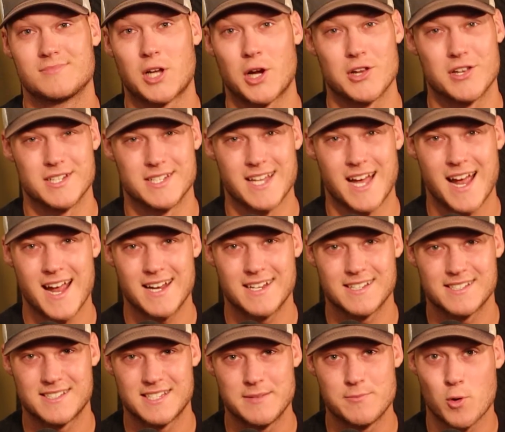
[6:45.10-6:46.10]
Are you dying
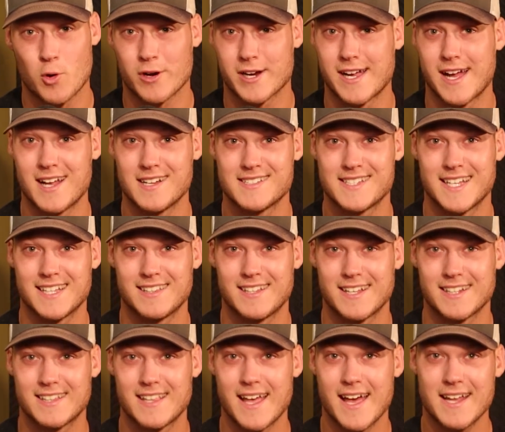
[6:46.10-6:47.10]
to see more content
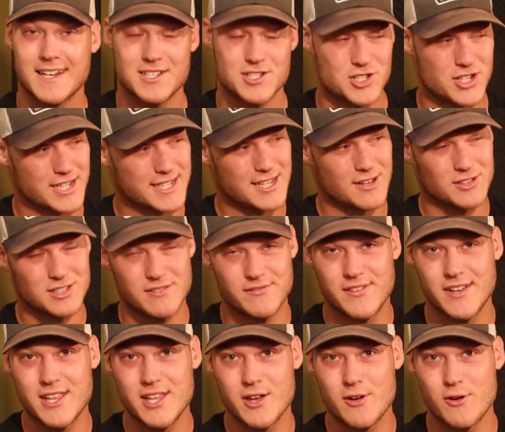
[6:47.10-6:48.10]
like that? Check out the
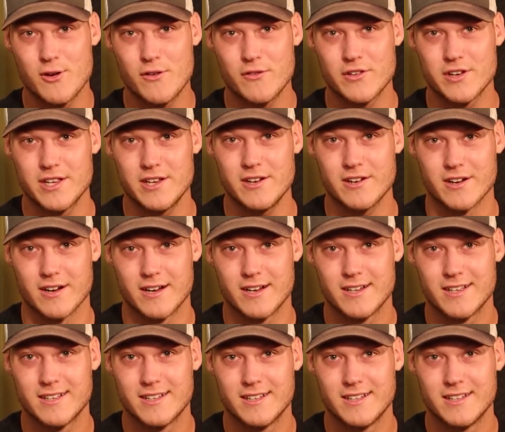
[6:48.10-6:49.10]
video over here
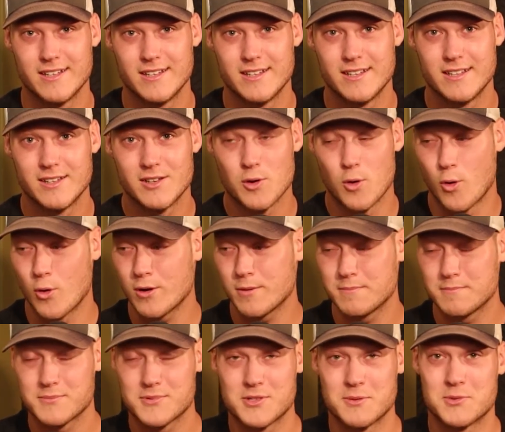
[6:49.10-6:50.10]

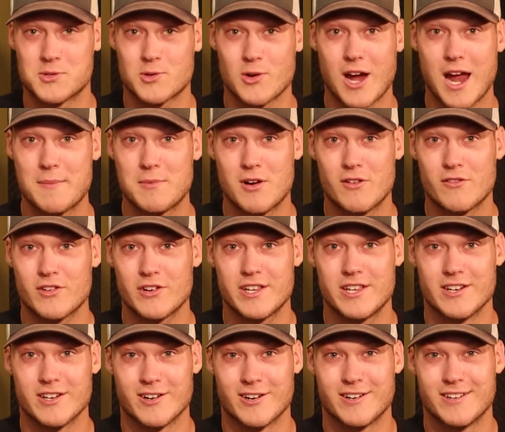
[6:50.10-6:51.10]
or subscribe over
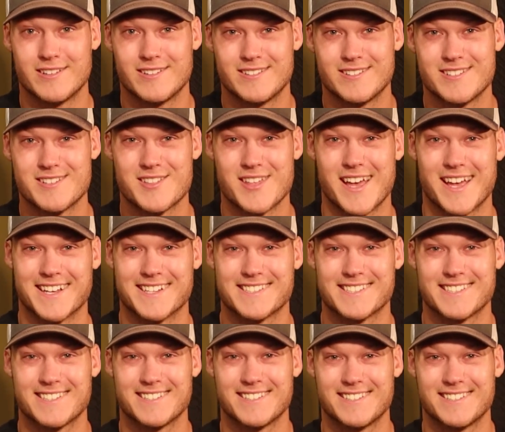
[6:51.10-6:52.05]
here. Thanks.